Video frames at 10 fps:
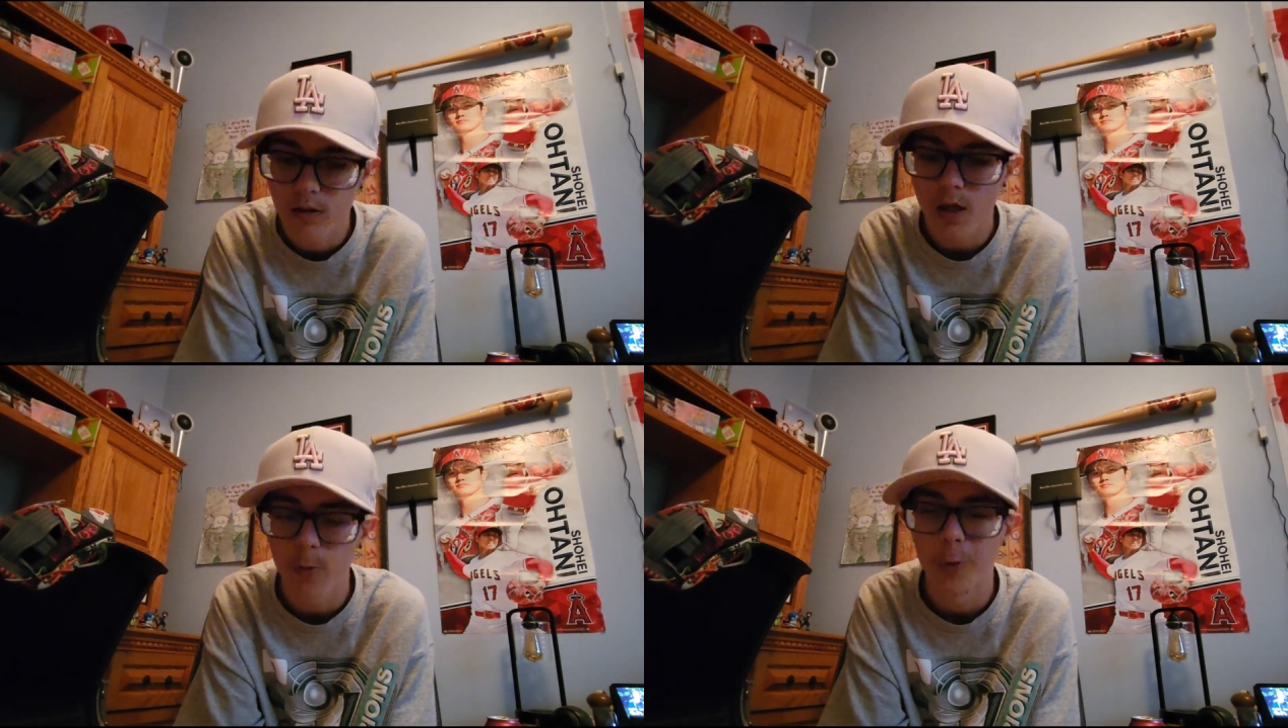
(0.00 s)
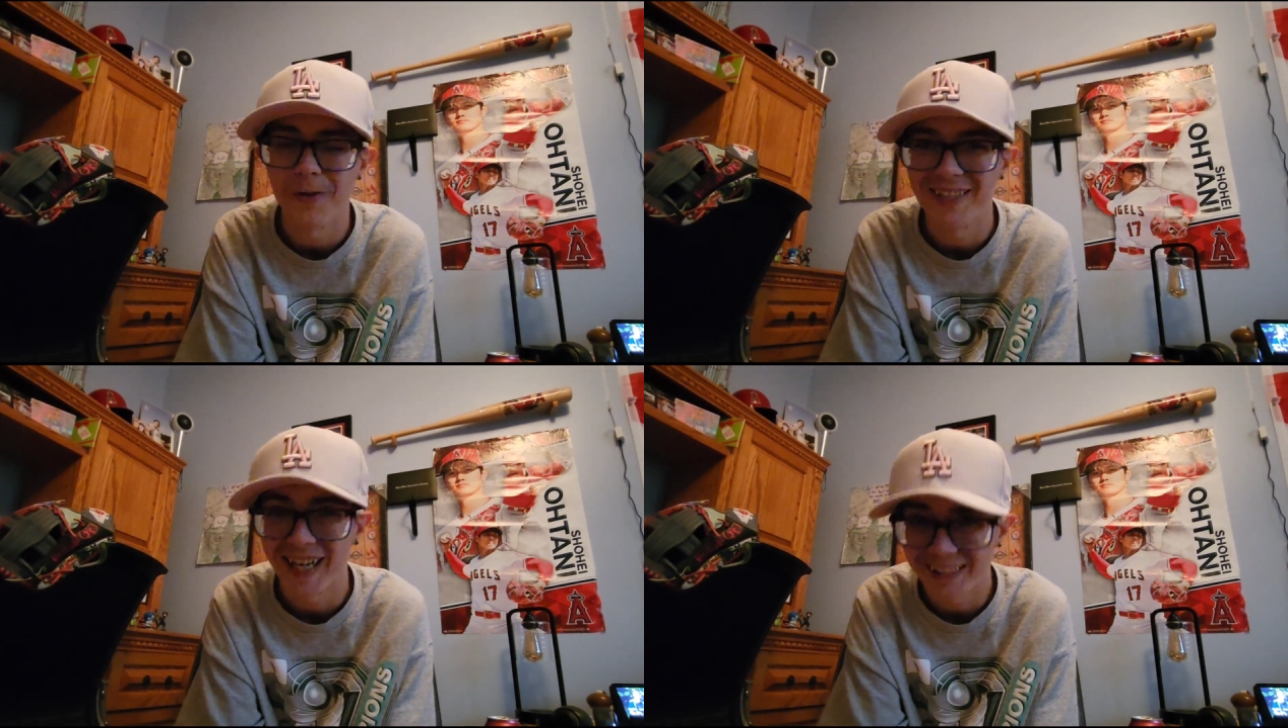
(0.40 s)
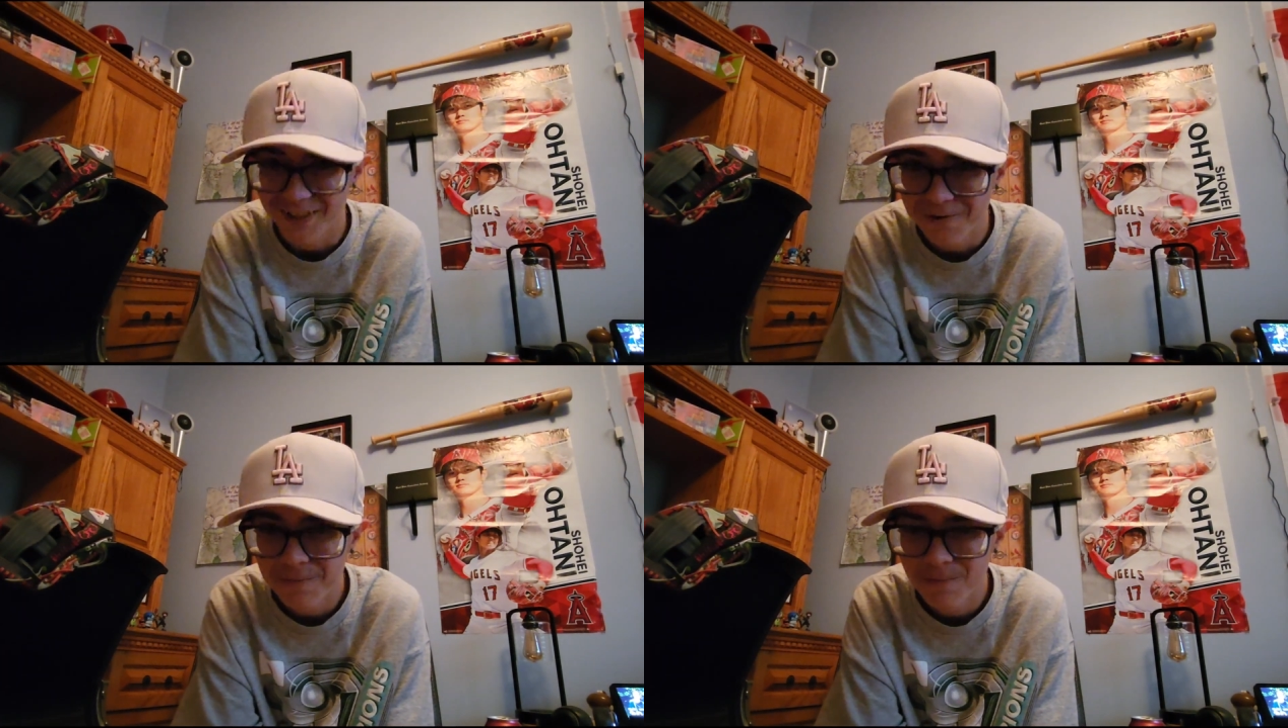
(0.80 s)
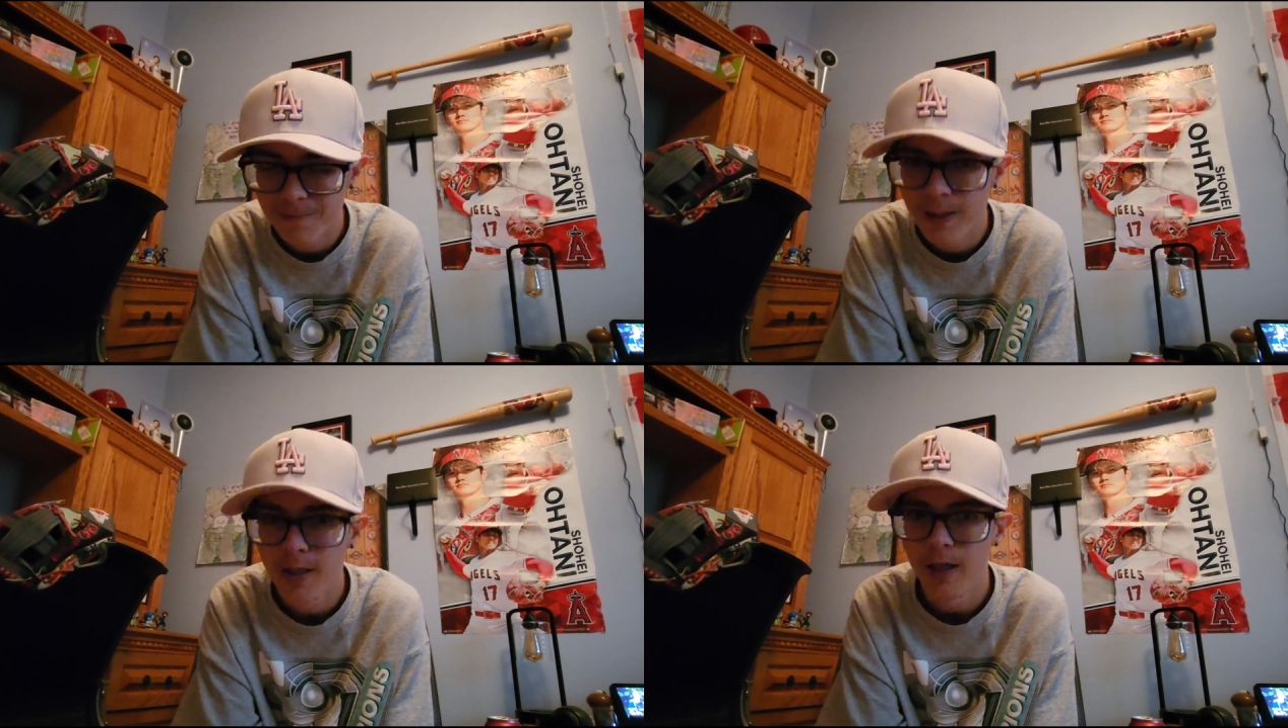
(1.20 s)
they were redacted
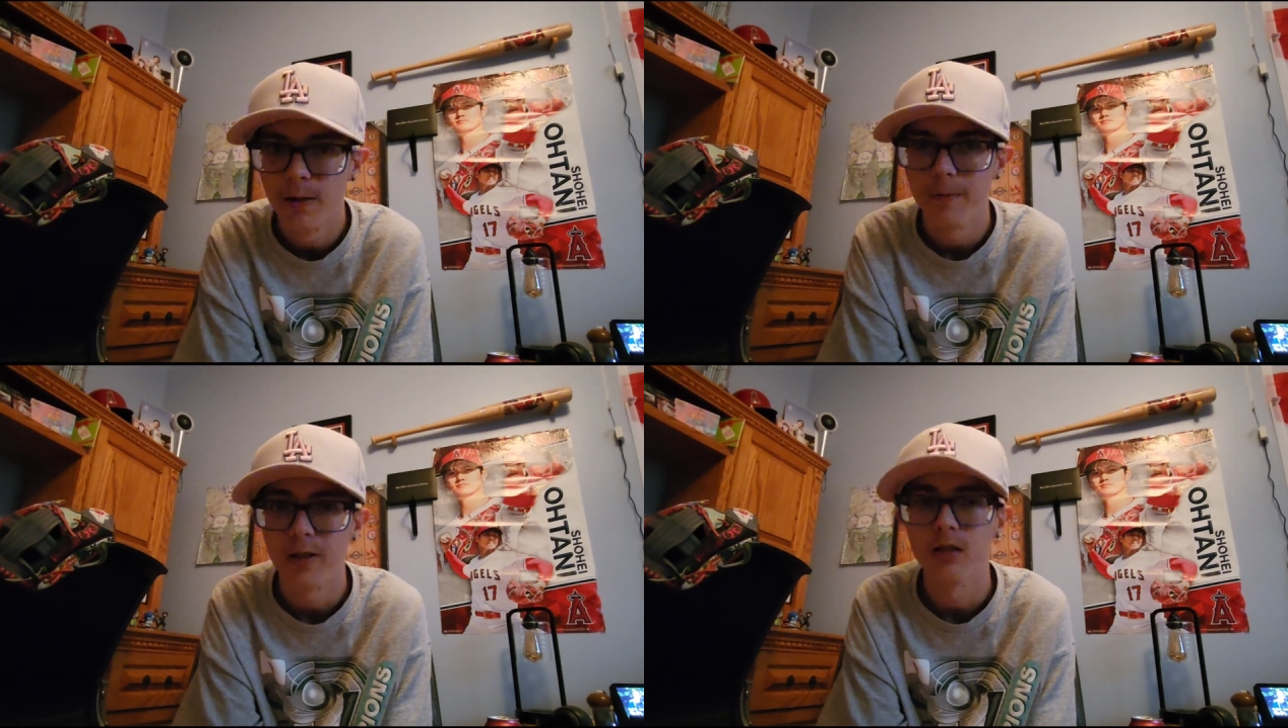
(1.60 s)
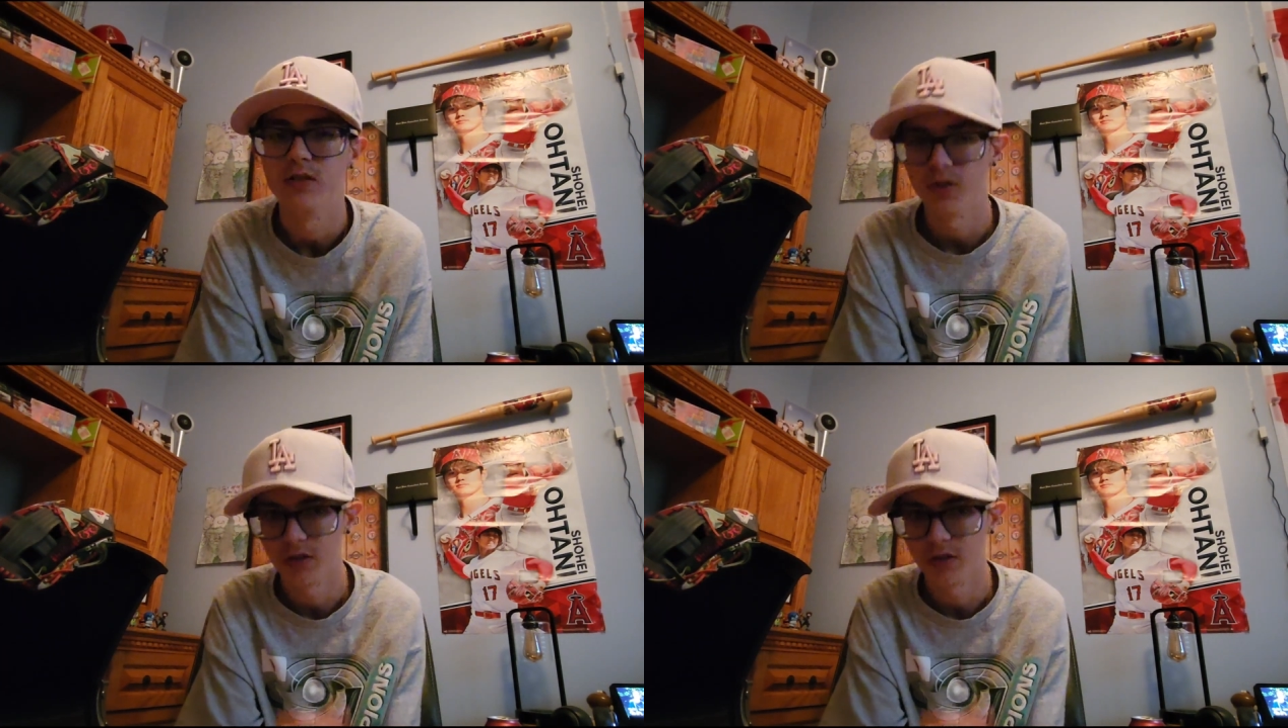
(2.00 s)
because